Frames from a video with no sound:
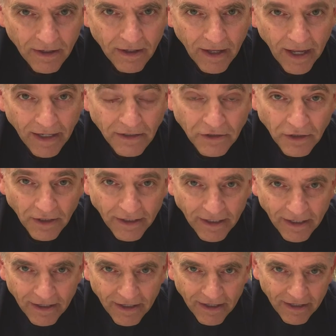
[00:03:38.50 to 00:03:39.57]

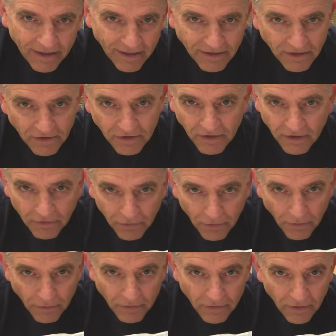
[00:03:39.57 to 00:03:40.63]
Actually, this is a
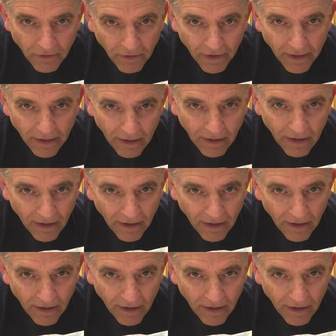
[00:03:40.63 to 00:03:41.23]
true story.